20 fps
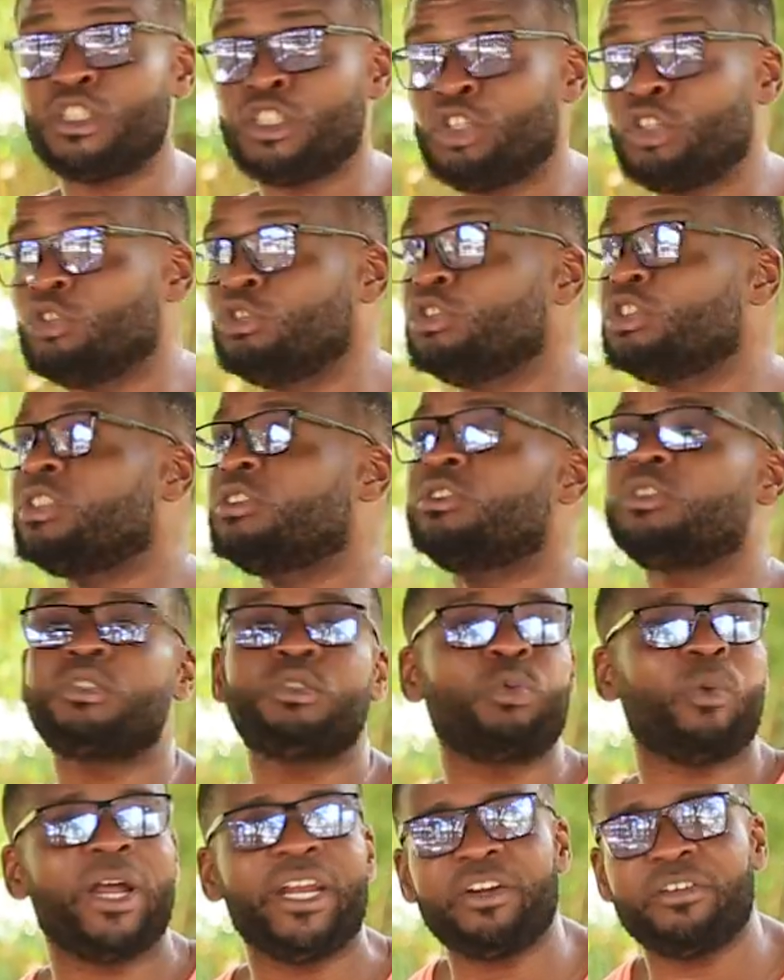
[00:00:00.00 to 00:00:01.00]
choose
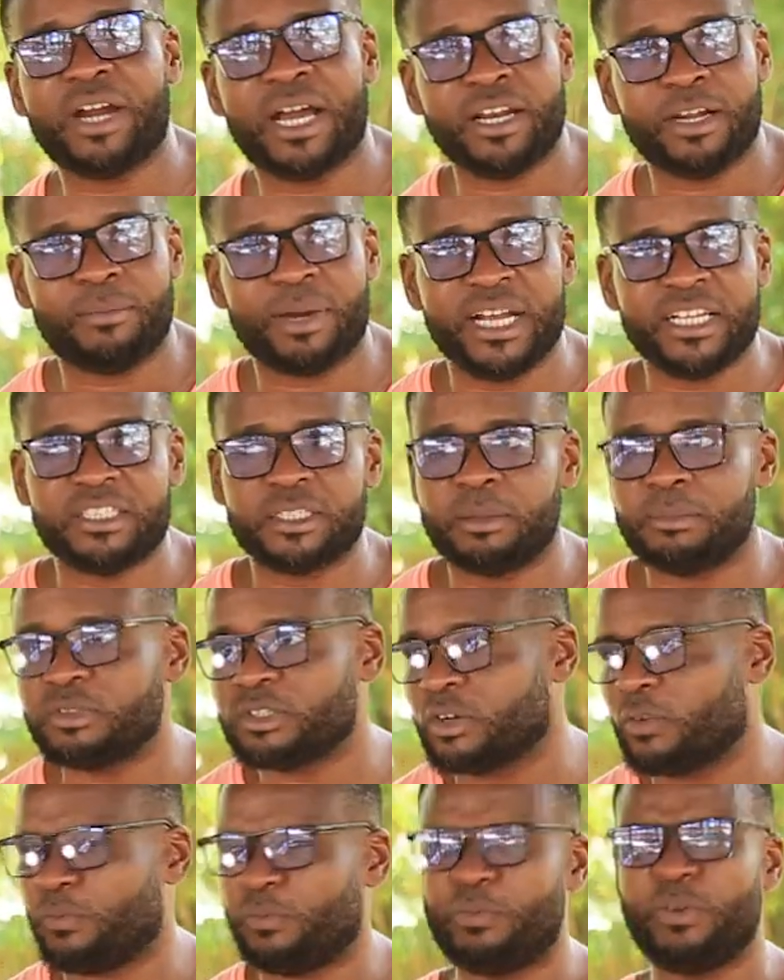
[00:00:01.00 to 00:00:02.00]
20 random
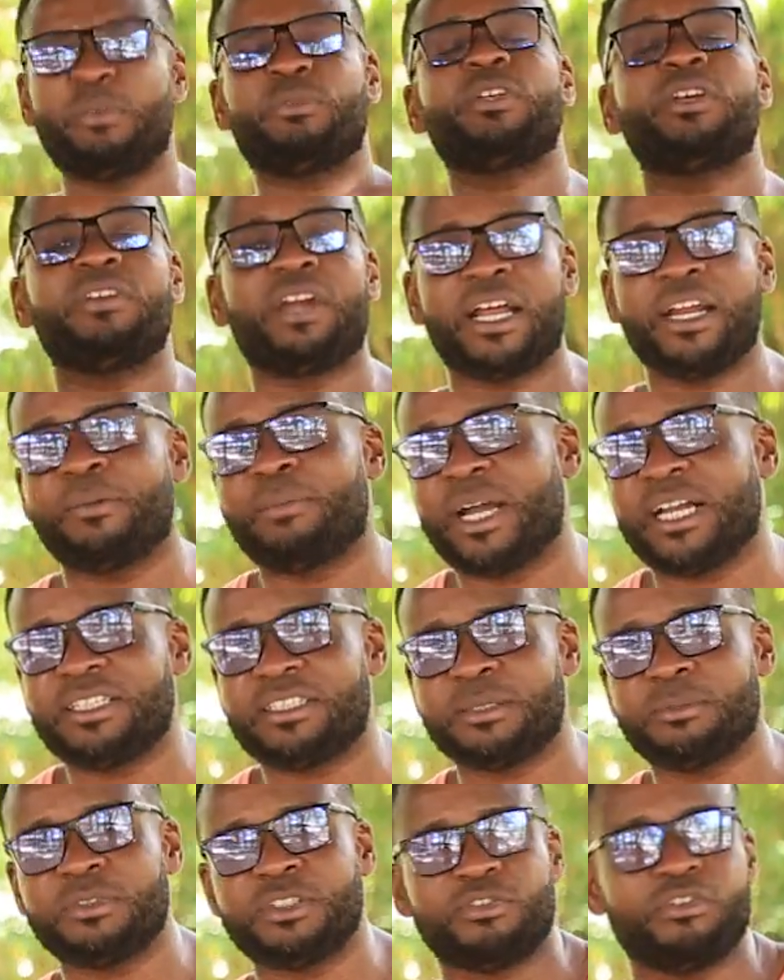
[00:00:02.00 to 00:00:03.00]
items or 50 random
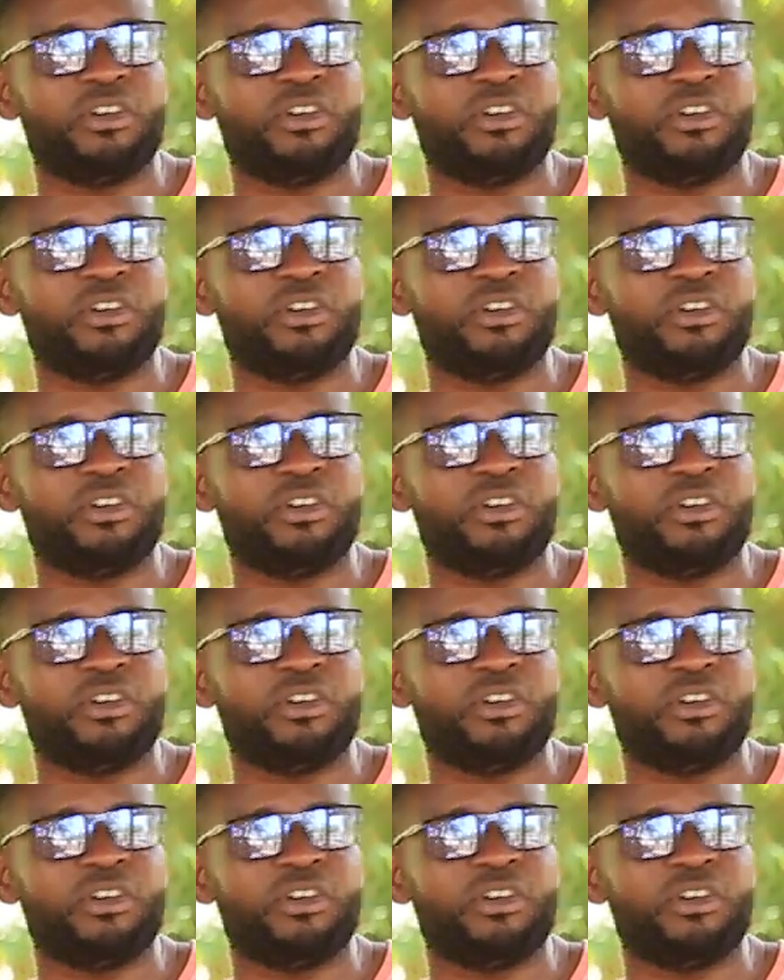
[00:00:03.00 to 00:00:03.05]
items,